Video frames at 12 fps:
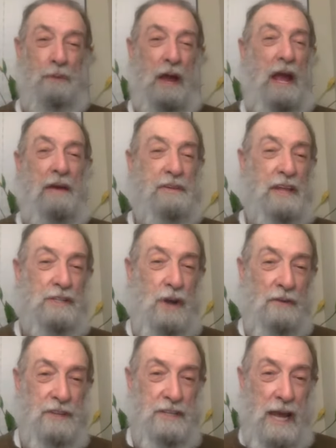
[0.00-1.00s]
Everything's
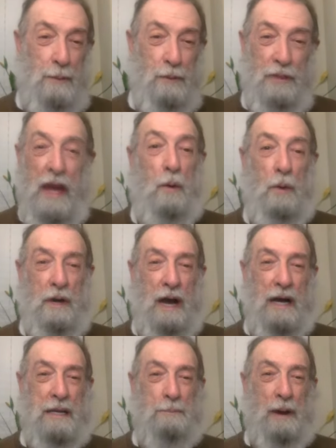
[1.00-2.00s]
off the table. They don't want to
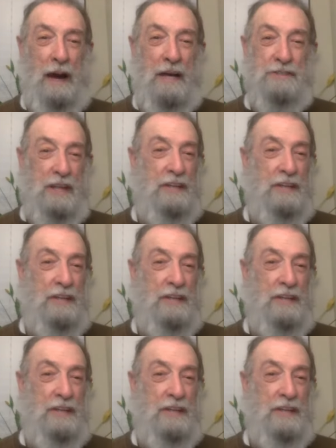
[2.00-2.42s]
occupy us.